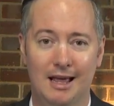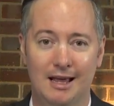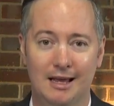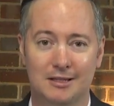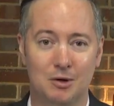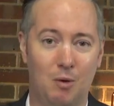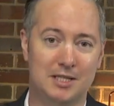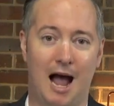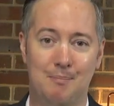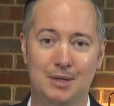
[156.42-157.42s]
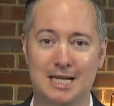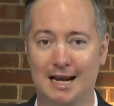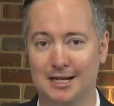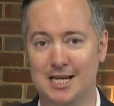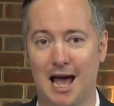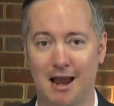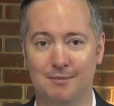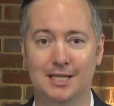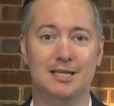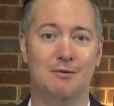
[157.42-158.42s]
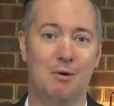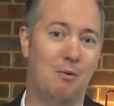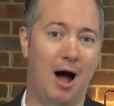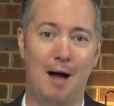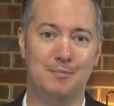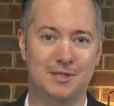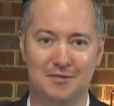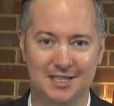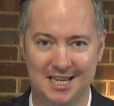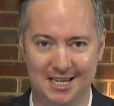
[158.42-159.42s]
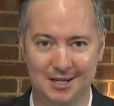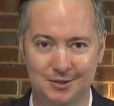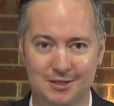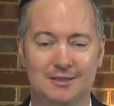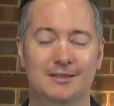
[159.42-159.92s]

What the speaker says: so what's happened? And I'd tell him, and he'd say, well, what happens if it continues?